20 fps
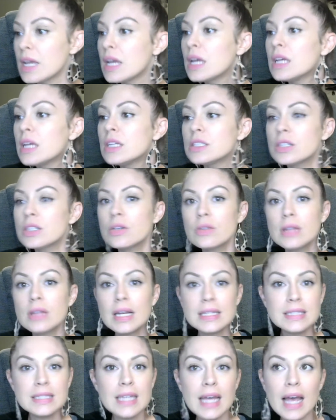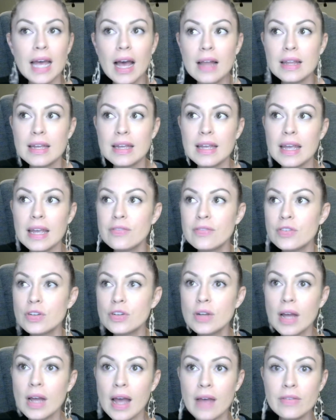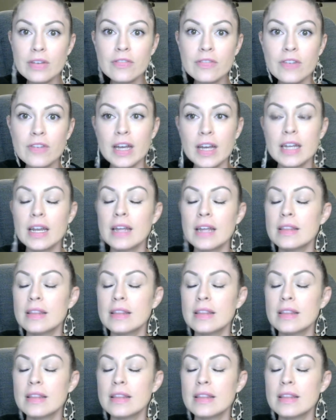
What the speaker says: So that's it. Like if you're not having fun,